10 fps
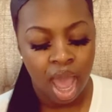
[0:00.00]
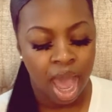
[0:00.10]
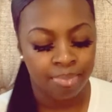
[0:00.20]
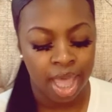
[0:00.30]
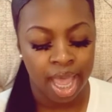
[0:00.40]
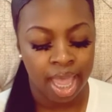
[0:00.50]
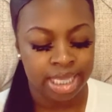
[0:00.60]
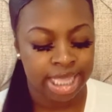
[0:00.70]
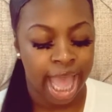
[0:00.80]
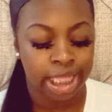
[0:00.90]
I'm not
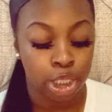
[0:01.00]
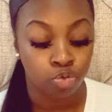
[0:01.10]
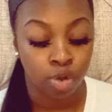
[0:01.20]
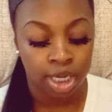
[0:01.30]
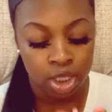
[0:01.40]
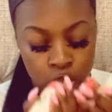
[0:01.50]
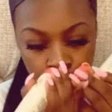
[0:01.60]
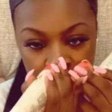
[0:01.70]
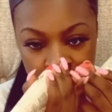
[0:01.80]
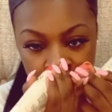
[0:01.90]
exactly running to
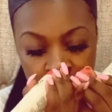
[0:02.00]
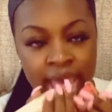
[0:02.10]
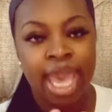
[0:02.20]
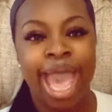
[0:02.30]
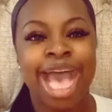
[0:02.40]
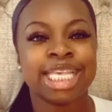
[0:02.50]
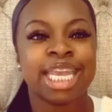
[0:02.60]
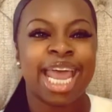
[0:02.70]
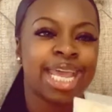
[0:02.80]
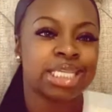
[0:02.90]
it. It has a
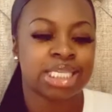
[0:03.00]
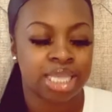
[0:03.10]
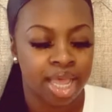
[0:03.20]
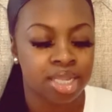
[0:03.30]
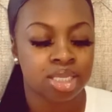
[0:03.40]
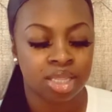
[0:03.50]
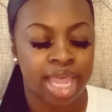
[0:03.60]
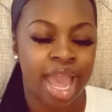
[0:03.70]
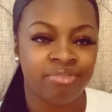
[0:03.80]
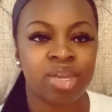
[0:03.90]
nice scent. They
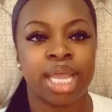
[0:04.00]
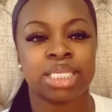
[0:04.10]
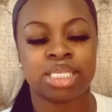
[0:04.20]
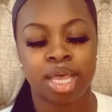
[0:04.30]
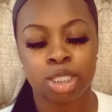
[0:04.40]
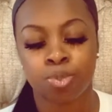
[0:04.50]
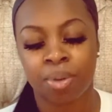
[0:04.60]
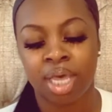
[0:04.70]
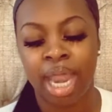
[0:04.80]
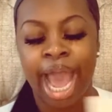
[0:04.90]
have nice scents,
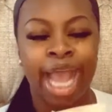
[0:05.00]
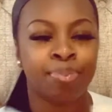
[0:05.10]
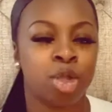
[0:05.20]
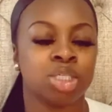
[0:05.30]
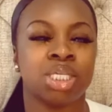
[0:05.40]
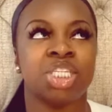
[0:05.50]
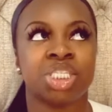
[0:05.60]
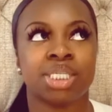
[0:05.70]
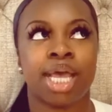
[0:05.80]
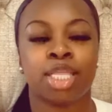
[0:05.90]
but I personally
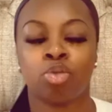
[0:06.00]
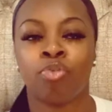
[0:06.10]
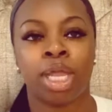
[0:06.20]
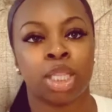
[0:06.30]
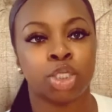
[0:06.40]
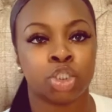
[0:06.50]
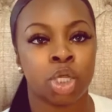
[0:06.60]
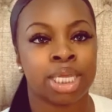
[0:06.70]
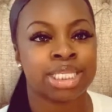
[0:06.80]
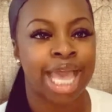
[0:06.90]
just like the regular
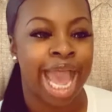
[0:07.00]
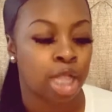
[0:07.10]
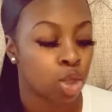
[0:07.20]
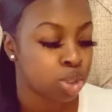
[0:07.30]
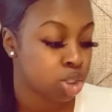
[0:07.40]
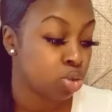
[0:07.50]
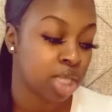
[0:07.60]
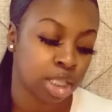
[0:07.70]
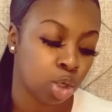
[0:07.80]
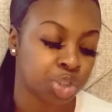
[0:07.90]
Jergens Aloe
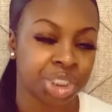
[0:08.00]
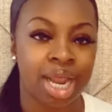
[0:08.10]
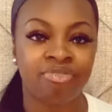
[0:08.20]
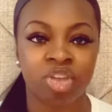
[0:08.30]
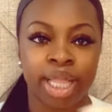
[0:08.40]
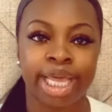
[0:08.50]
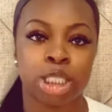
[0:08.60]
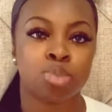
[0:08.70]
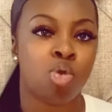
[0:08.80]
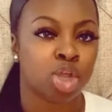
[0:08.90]
Soothing Lotion. I feel like
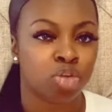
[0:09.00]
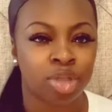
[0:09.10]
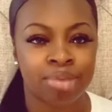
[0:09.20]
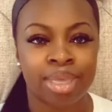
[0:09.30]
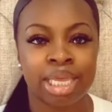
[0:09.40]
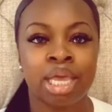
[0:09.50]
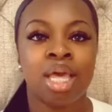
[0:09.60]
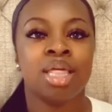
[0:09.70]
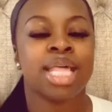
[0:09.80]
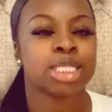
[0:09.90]
it's more creamy.
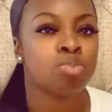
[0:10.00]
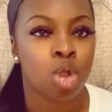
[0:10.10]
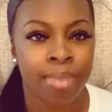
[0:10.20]
That's more my